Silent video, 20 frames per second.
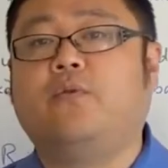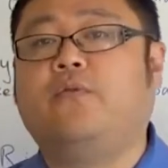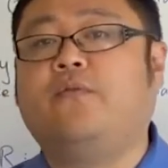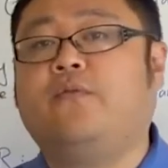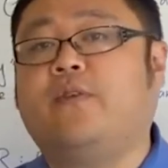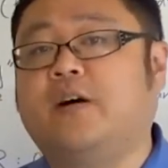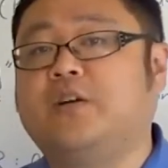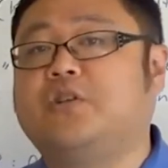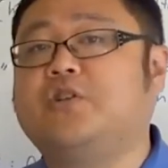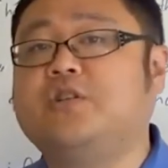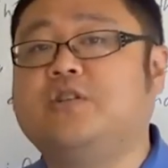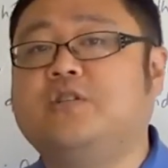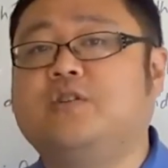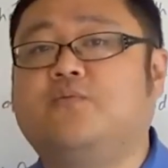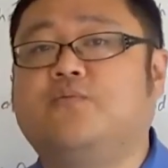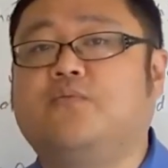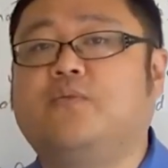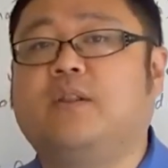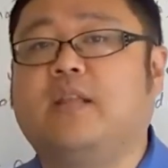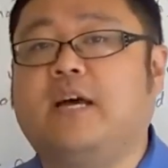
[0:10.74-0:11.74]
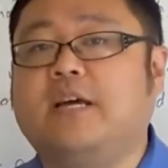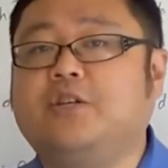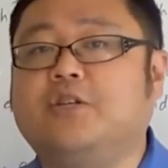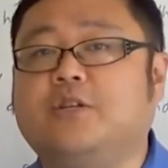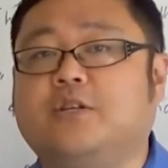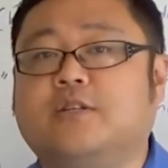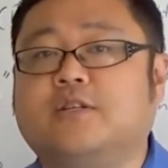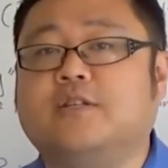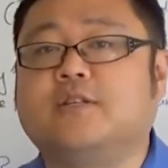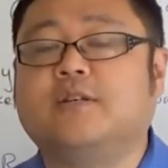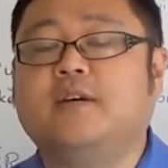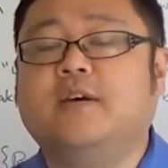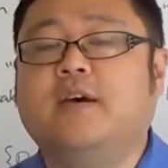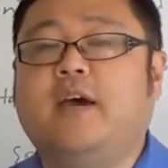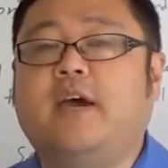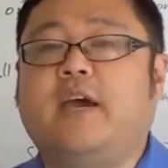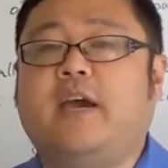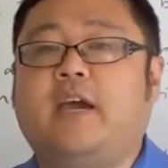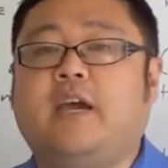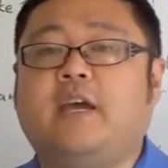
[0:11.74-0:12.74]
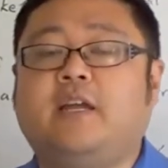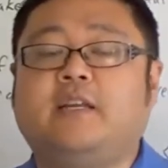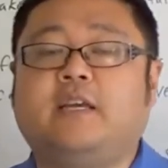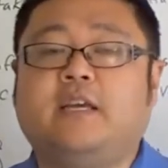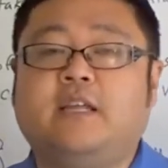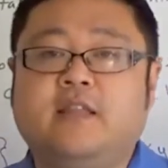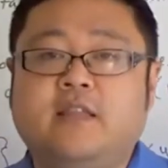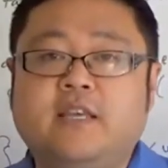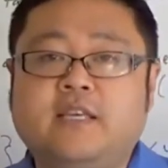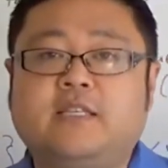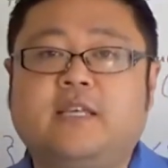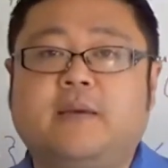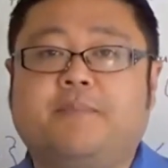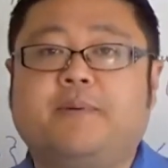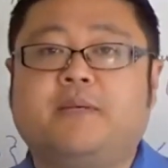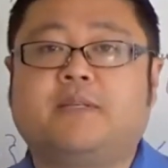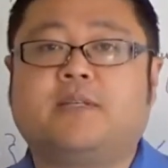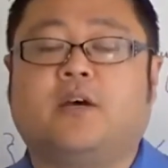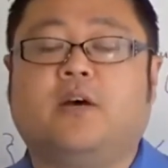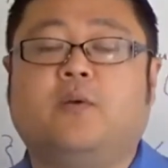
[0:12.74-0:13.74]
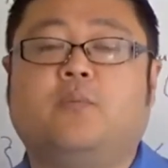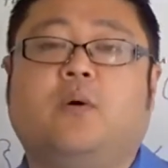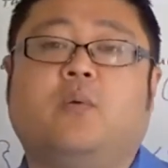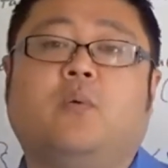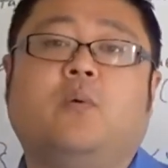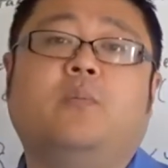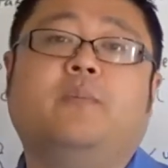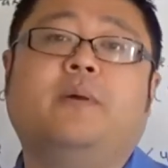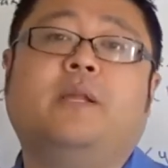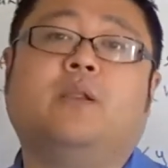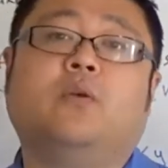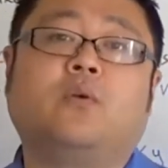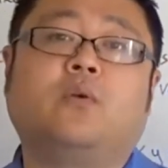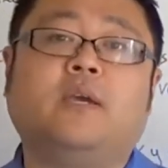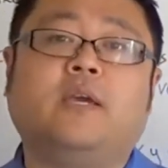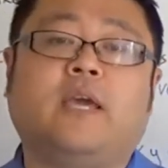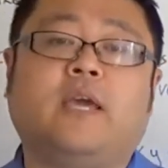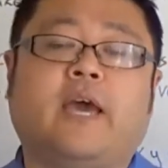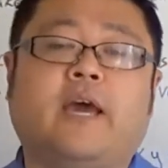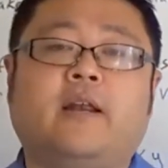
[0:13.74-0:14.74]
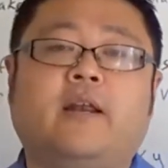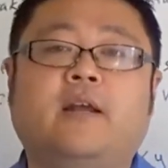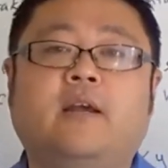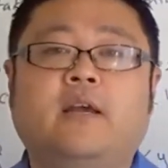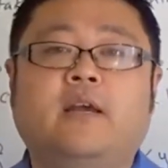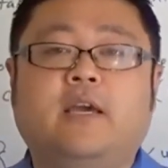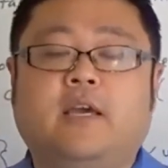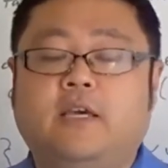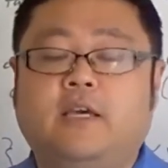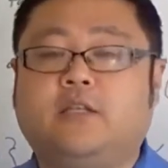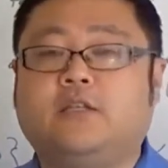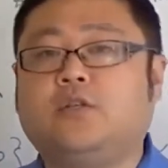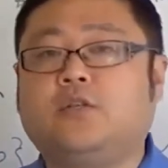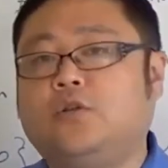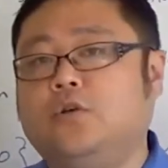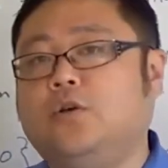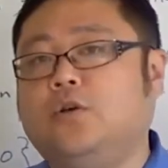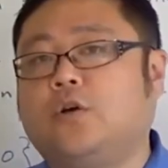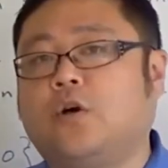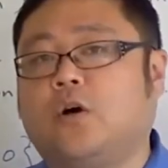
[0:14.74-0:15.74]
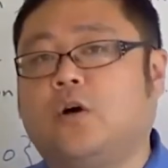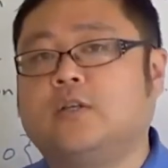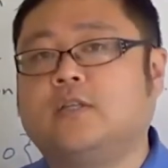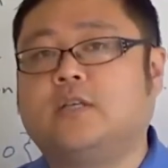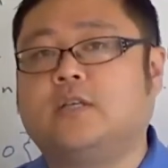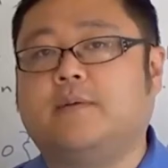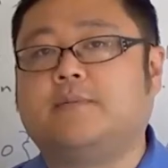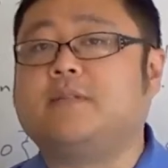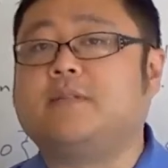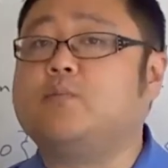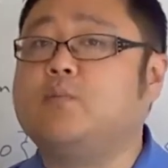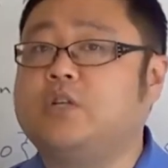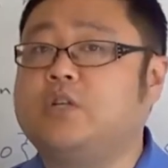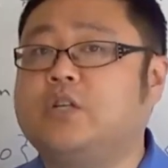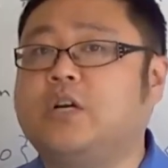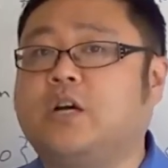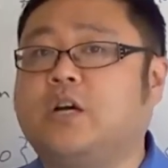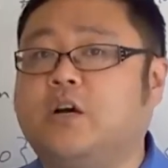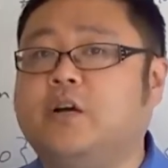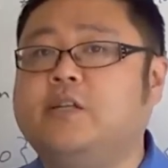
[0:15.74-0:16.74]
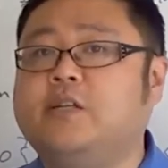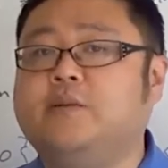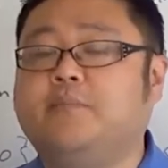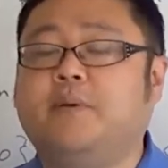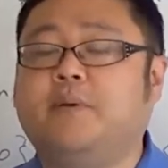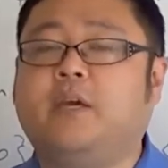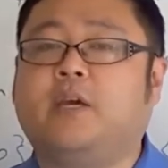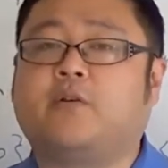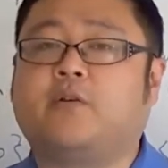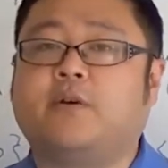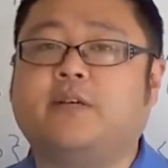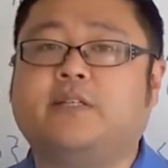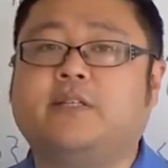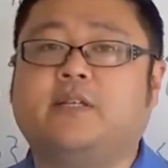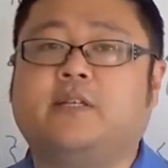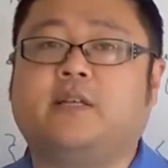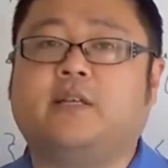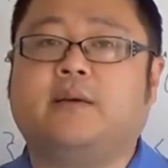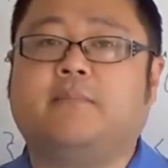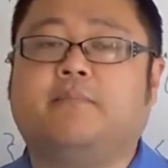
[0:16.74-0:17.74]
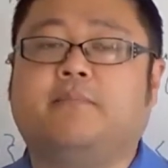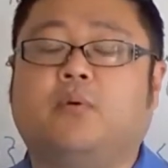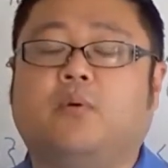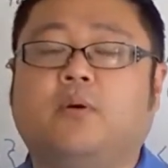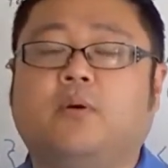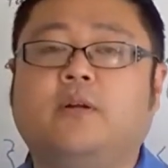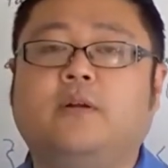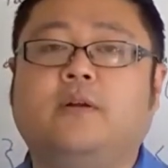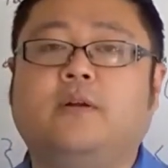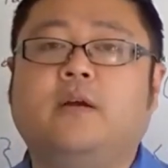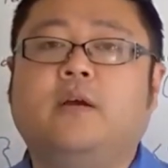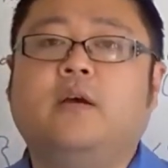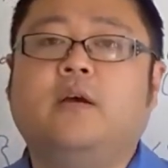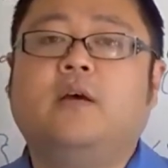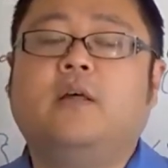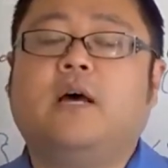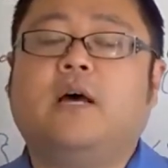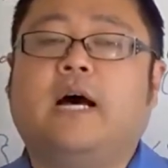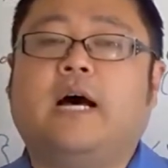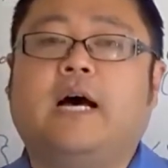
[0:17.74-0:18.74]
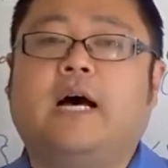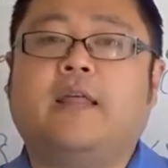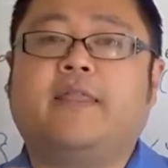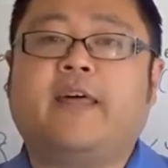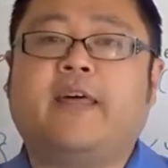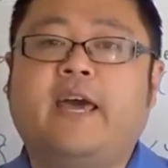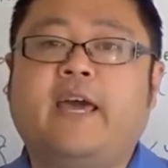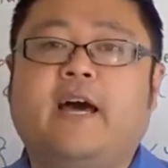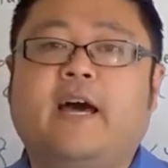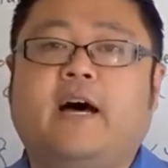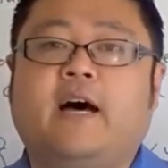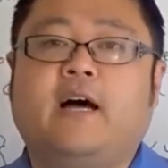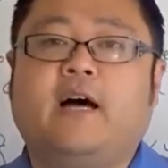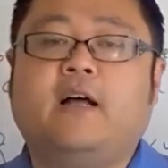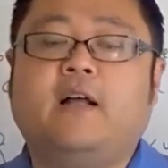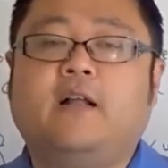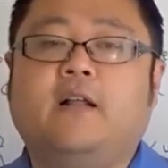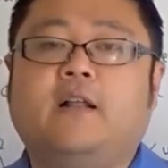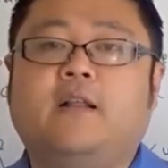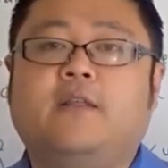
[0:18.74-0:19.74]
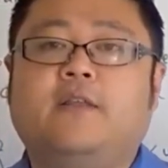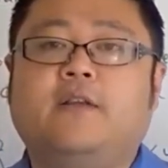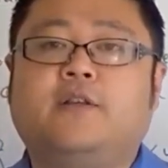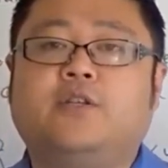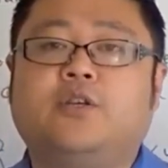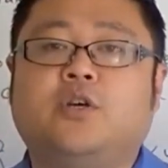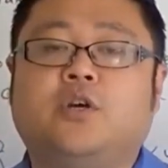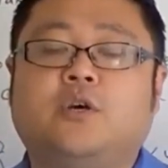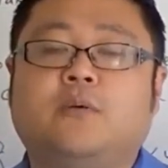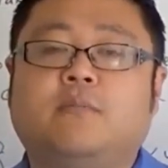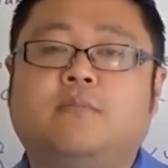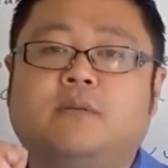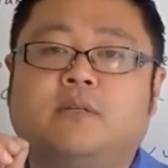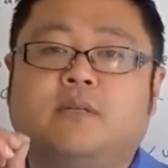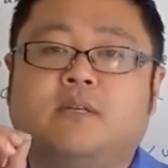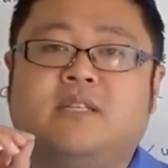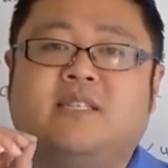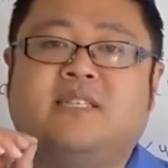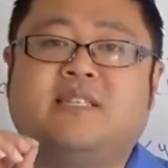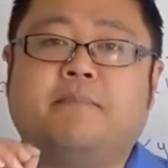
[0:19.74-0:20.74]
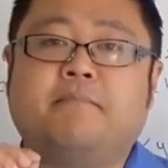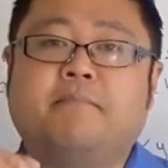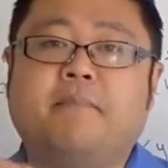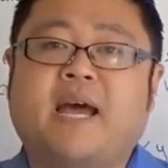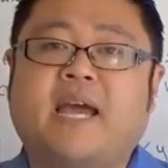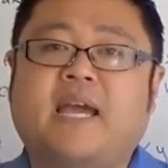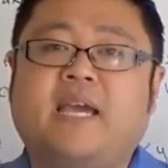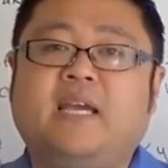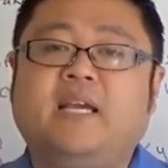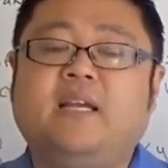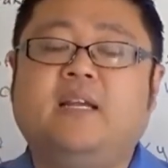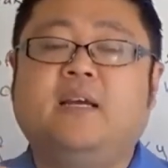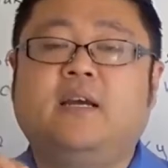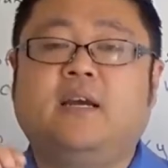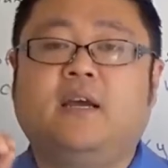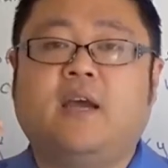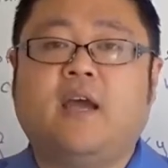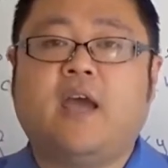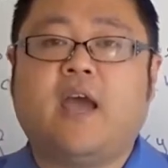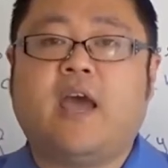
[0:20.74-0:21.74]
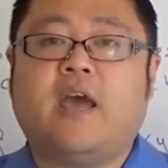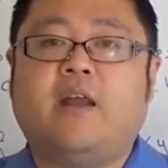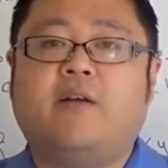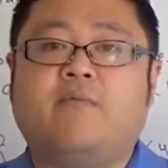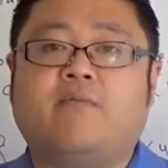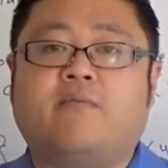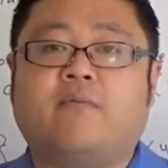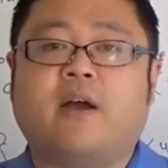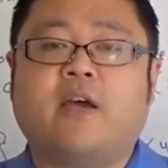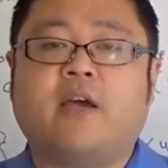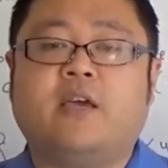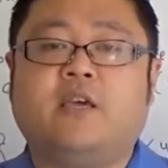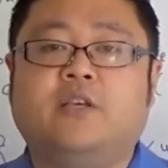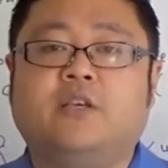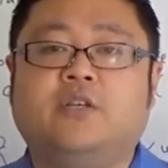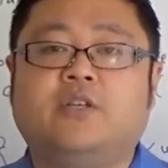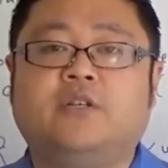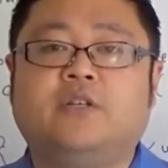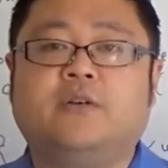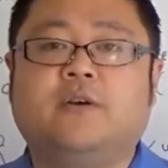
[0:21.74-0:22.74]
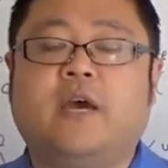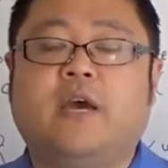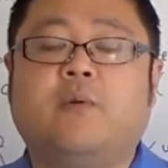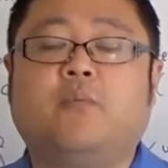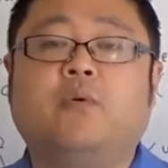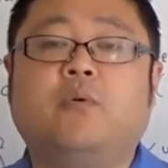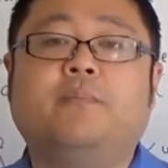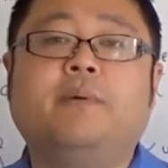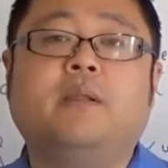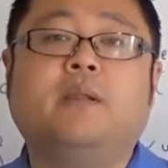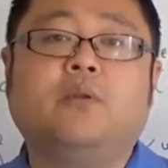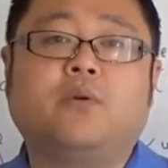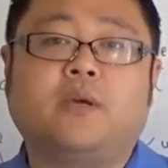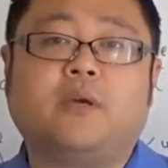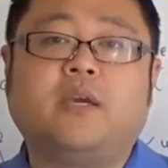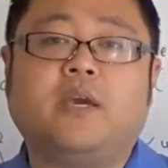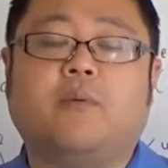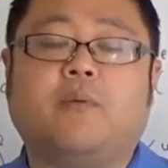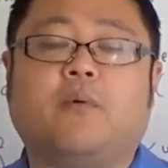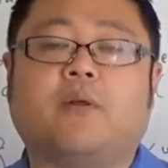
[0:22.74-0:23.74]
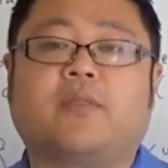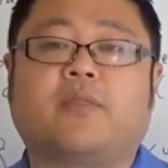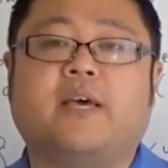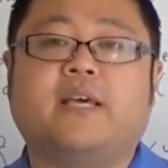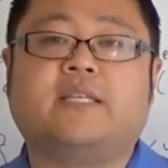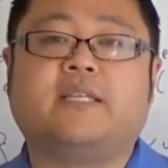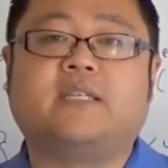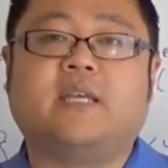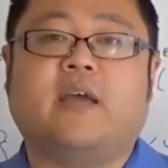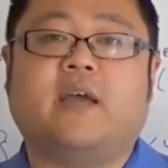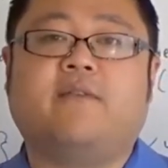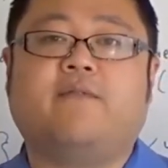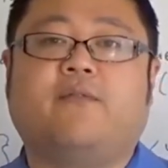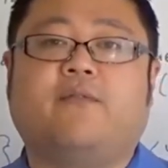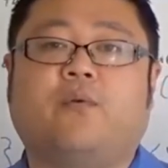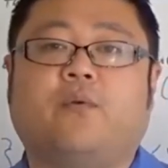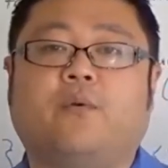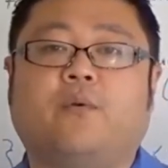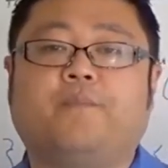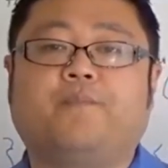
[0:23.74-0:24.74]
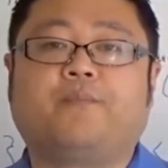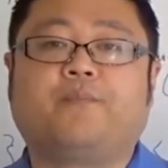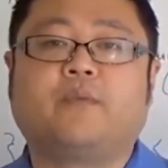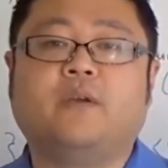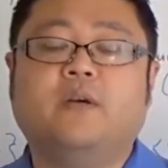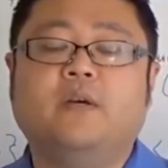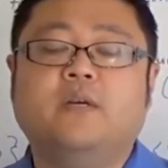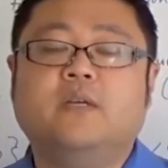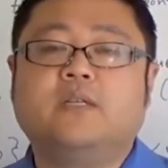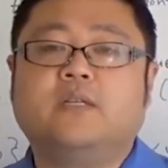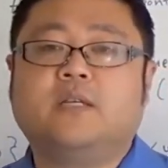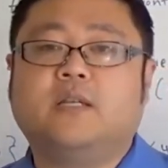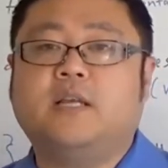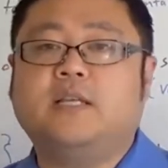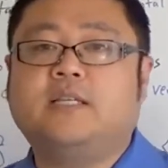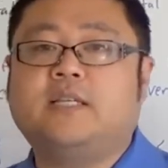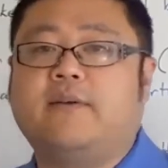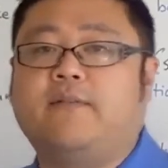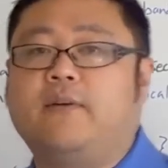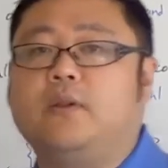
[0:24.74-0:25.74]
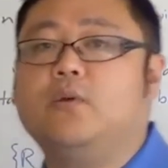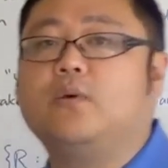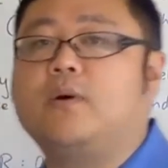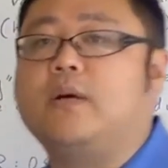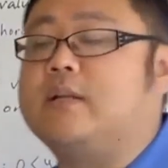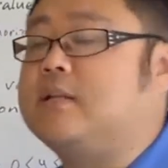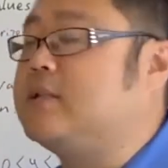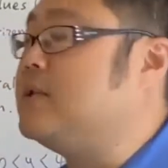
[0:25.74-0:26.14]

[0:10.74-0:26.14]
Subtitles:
functions and relations. And in this episode, what we'll be looking at is two concepts which are going to be increasingly important. They are the terms domain and range, and we'll be looking at what they stand for. So let's have a look at